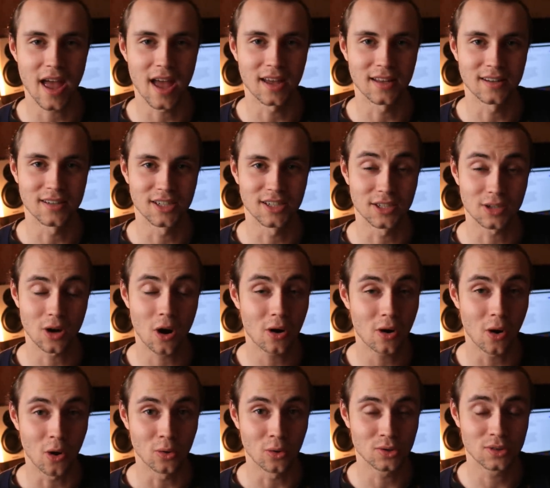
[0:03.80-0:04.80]
and
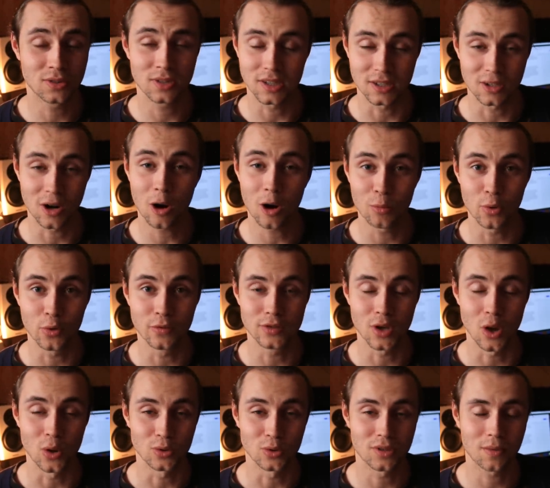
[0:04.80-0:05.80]
guitar host, Guitar
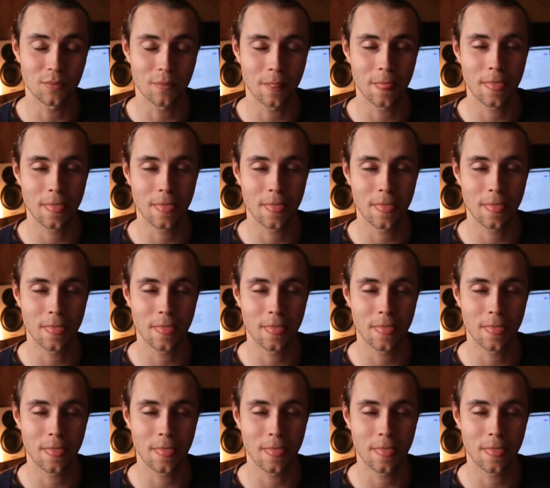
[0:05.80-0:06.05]
Moves host.